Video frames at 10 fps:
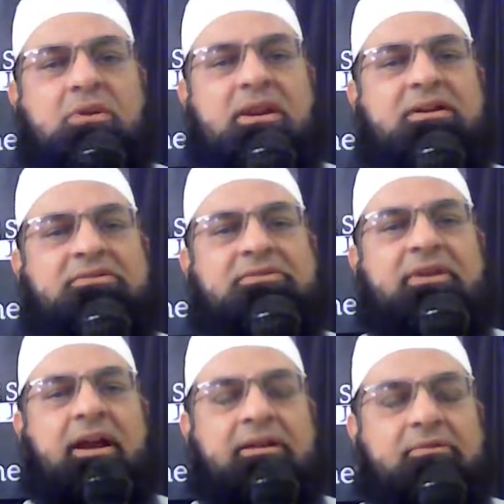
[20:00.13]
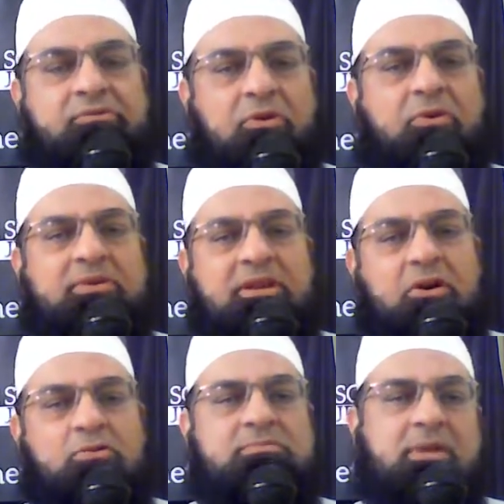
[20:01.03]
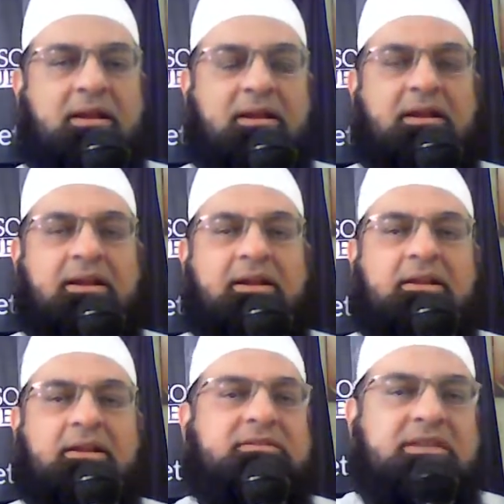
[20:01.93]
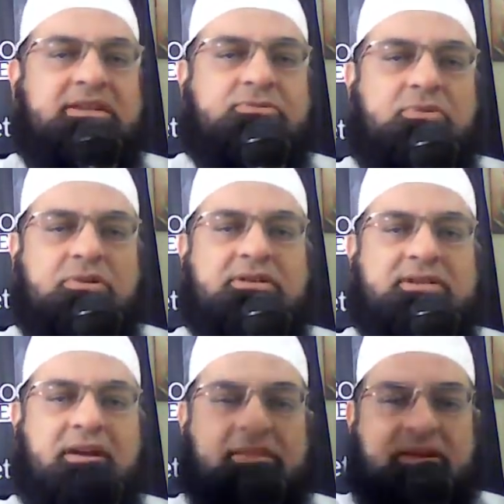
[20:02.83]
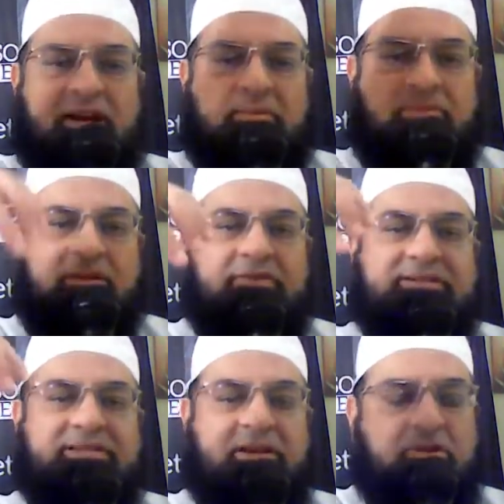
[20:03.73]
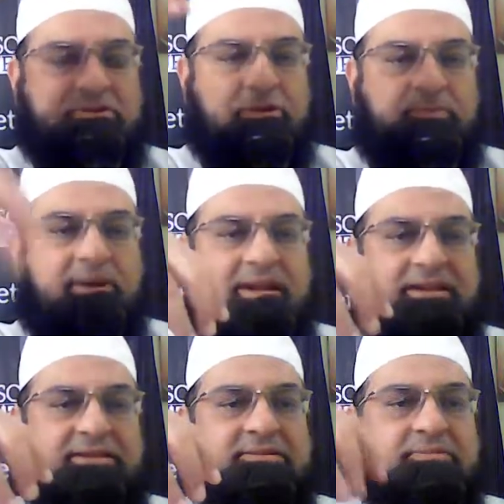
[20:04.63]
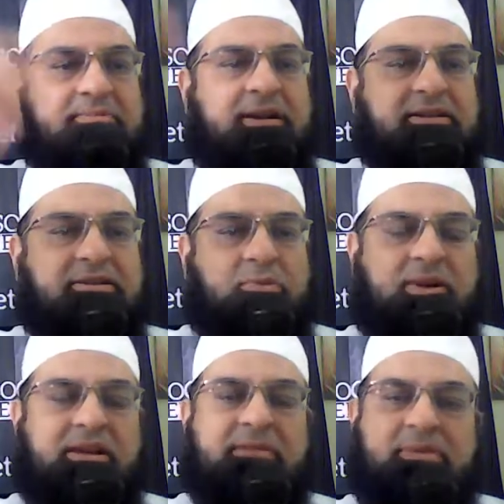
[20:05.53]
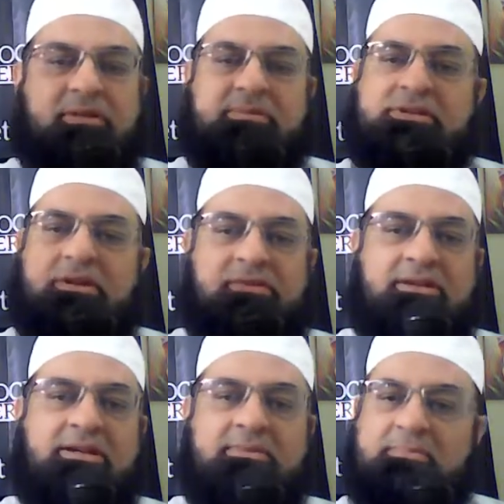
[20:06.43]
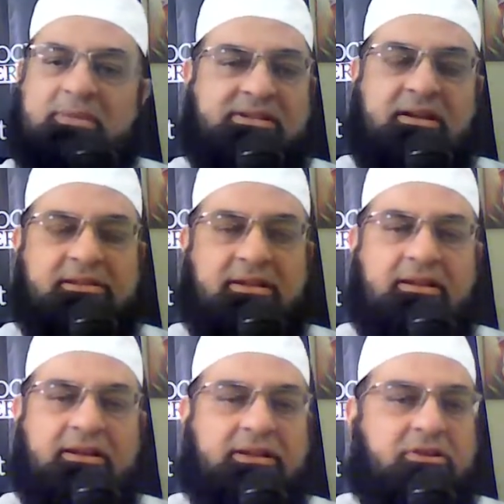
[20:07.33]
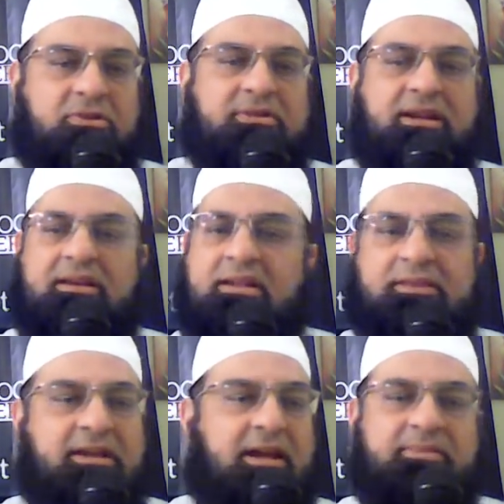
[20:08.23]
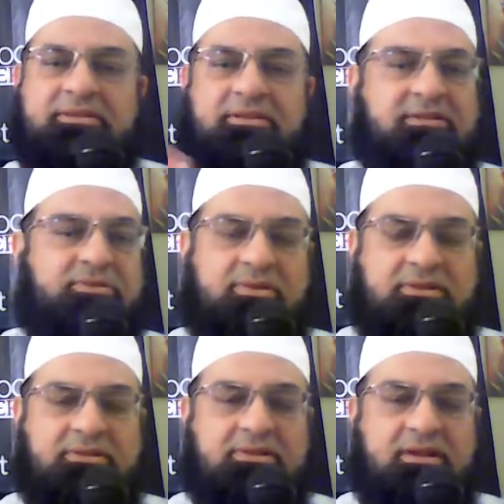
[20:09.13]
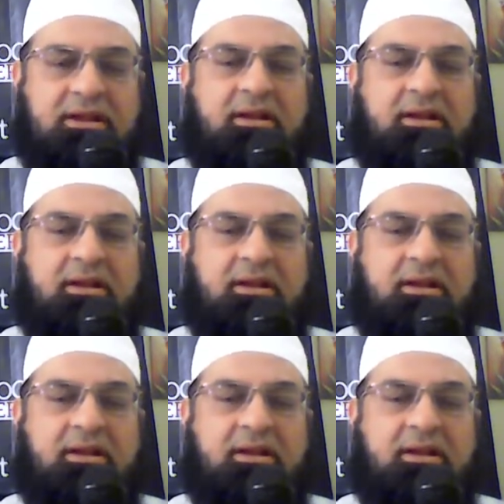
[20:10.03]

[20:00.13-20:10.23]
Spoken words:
you love and for the ummah. Because these rulers are there above us. They're also placed by the will and permission of Allah, bi mashiatillah. You know that nothing happens in this world